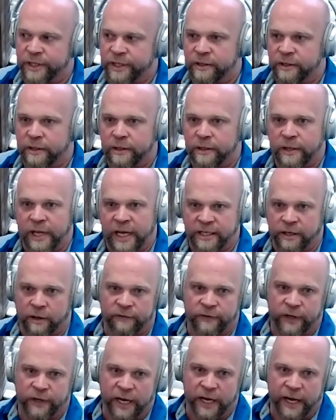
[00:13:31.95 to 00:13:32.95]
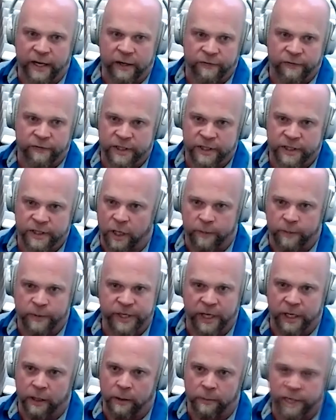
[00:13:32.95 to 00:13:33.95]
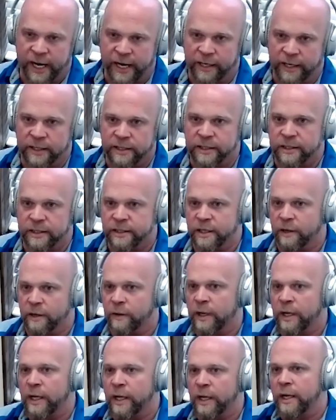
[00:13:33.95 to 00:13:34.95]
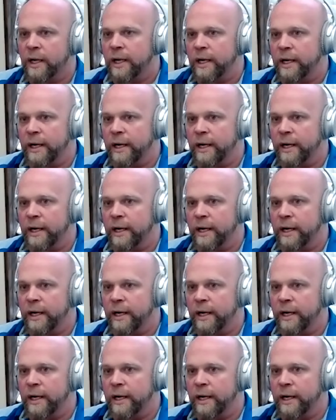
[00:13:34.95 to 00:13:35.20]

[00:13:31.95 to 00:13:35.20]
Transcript: and that's how I figured out how to fix carpal tunnel and plantar fasciitis. And so,